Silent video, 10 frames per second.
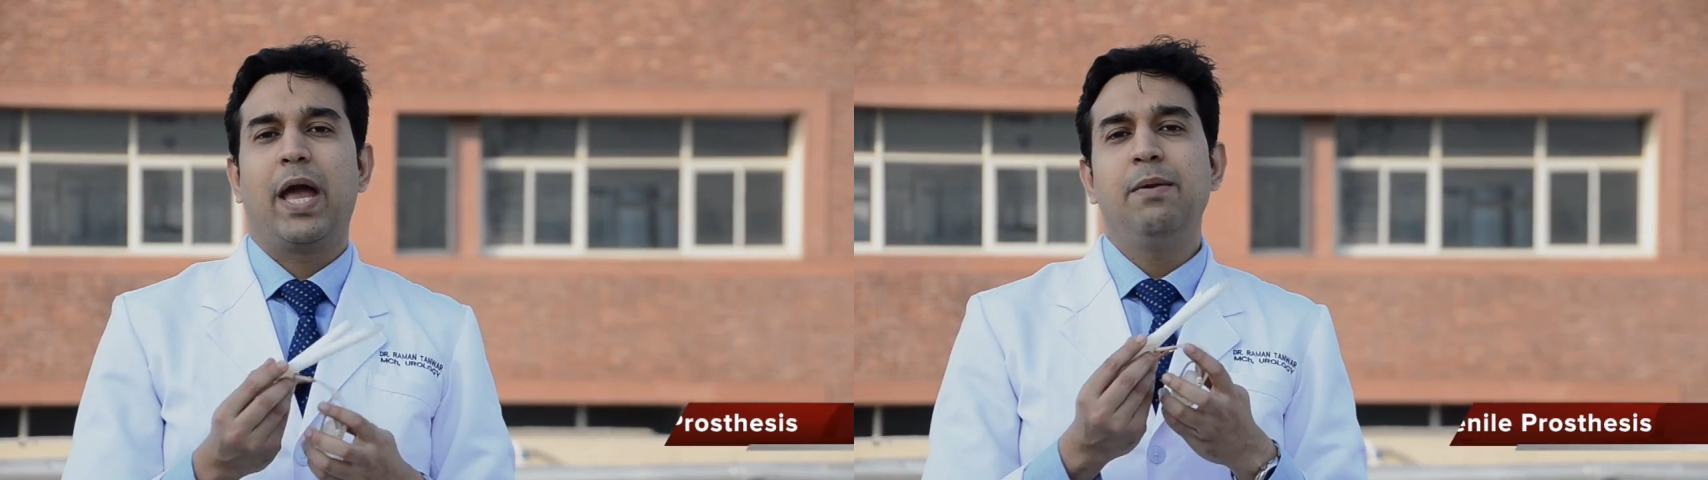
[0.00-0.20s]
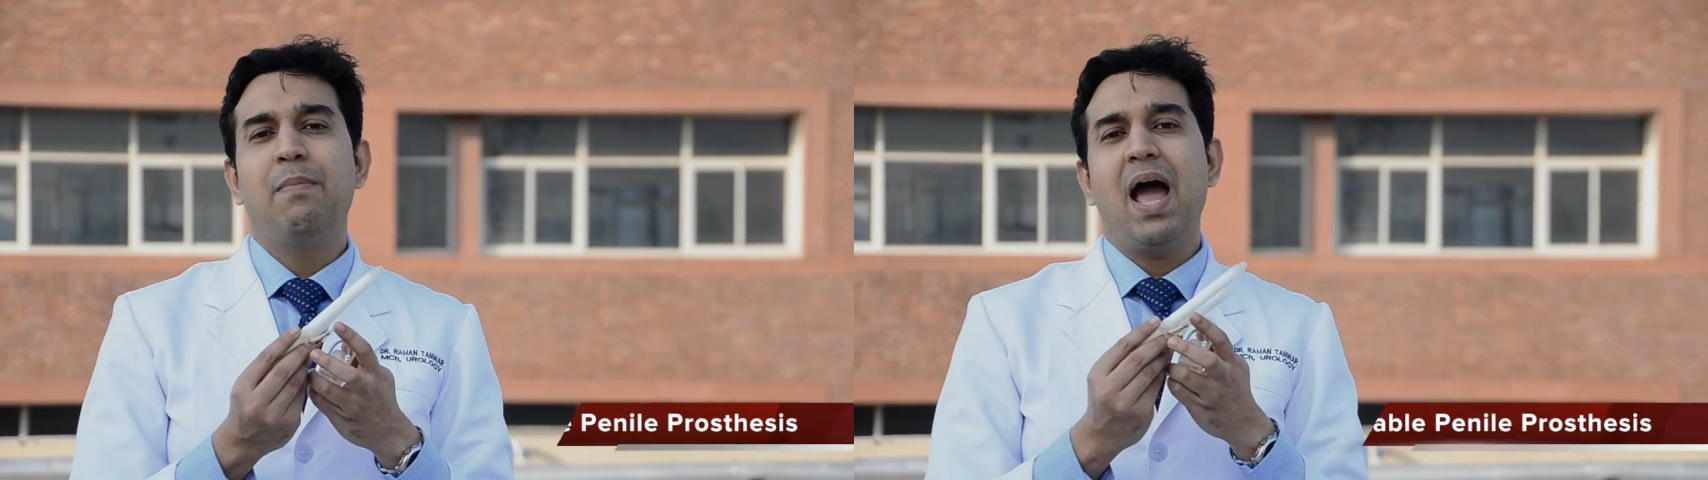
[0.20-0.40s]

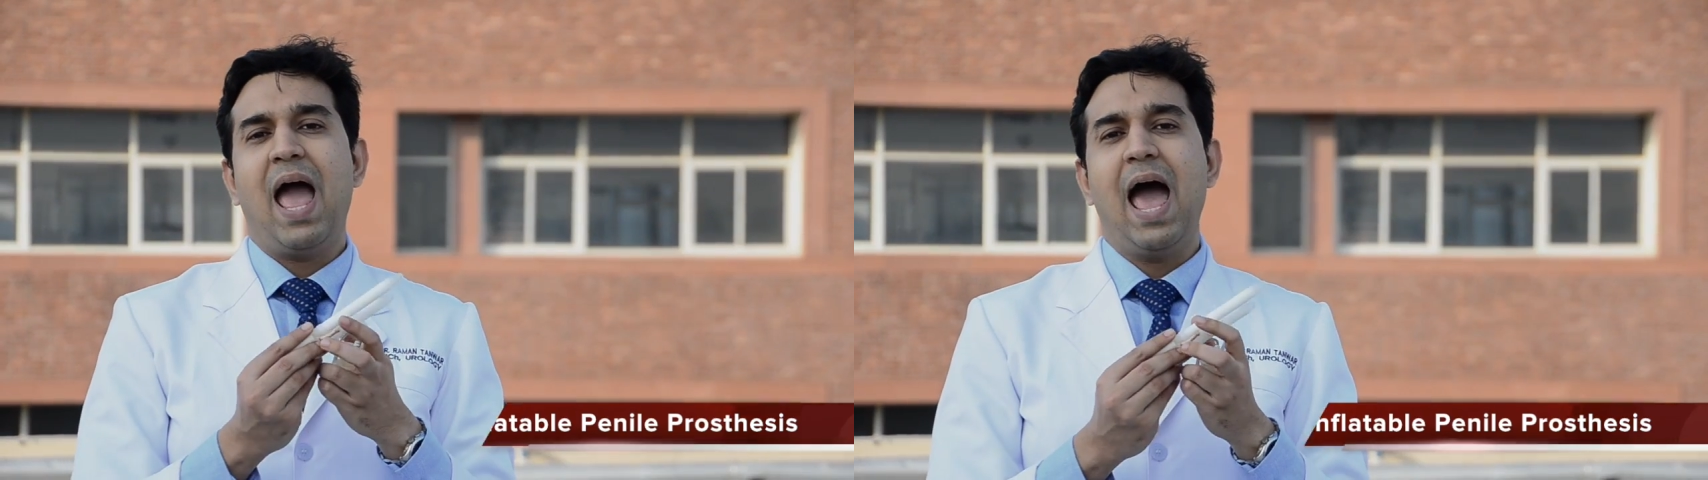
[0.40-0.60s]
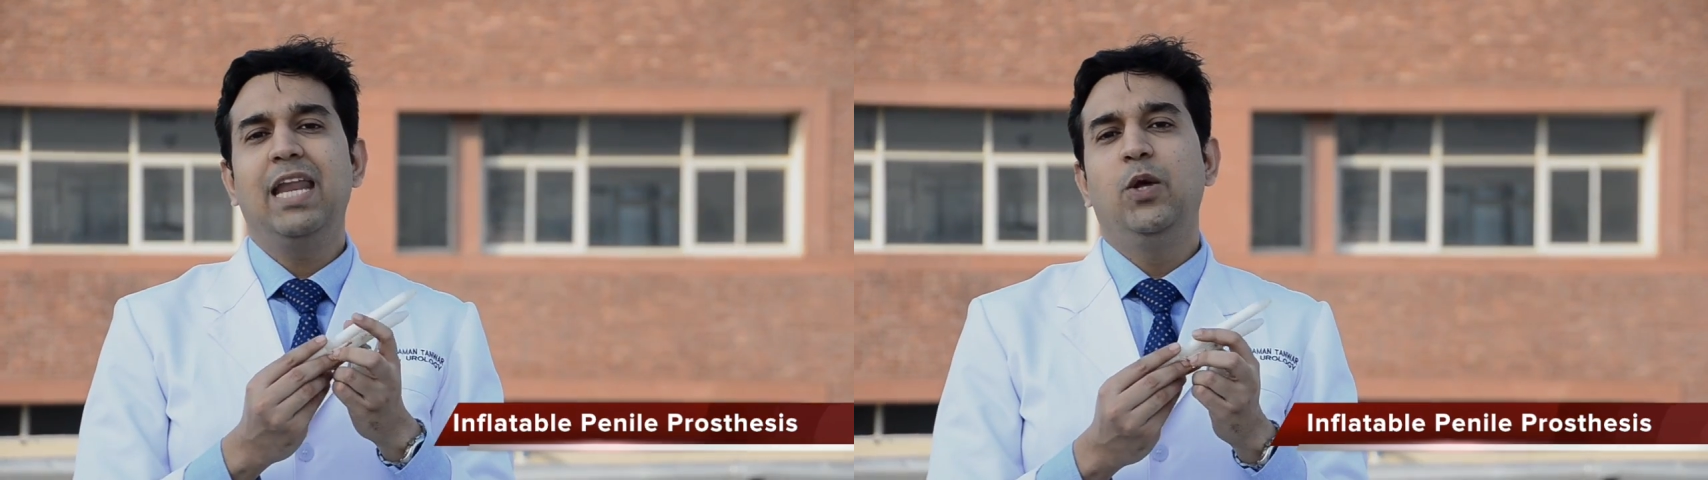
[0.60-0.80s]
in my
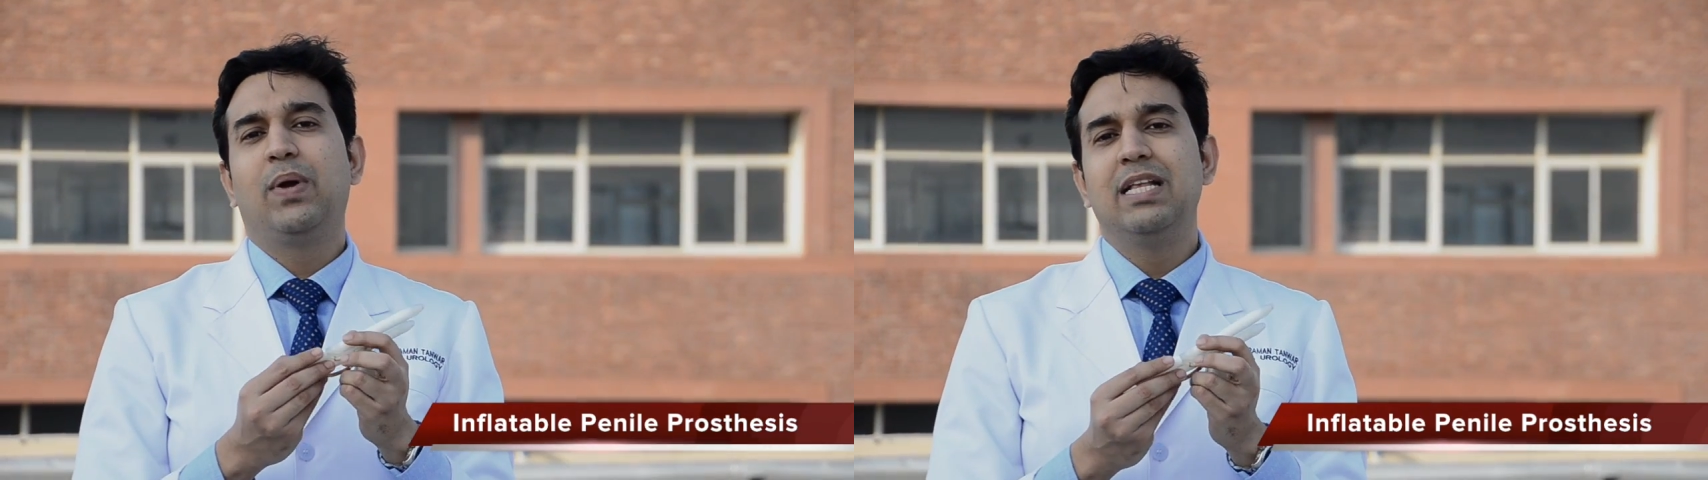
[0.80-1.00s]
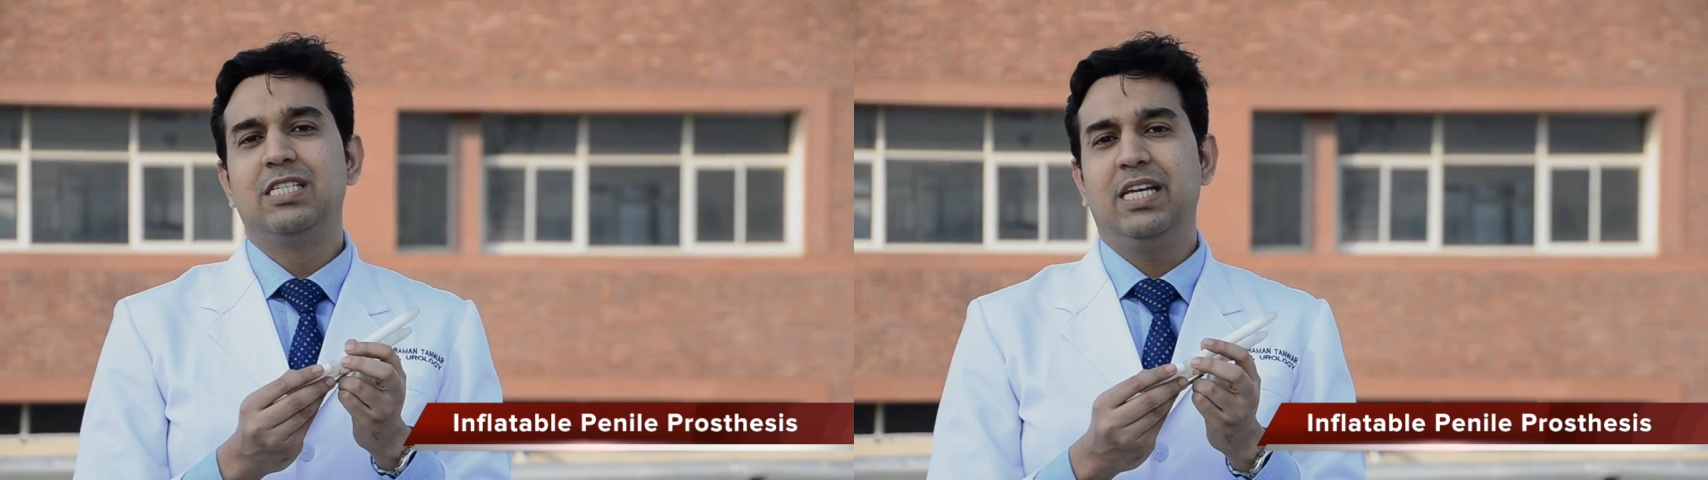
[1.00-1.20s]
hand, you
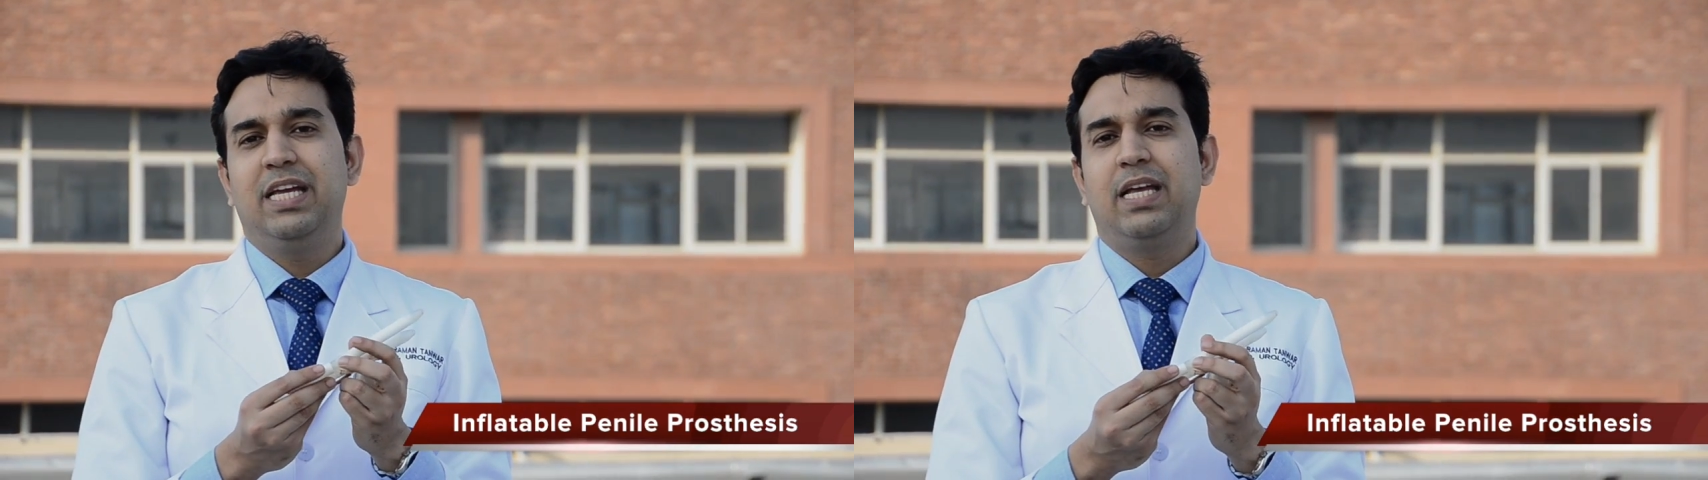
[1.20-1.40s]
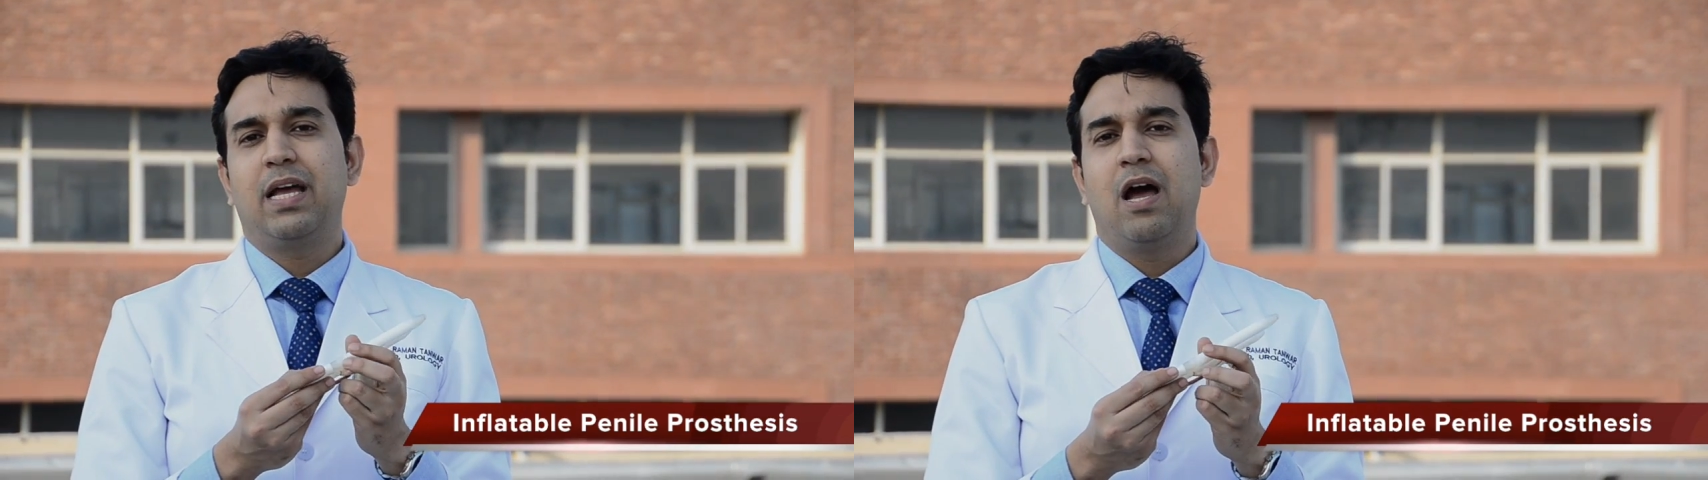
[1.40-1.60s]
can see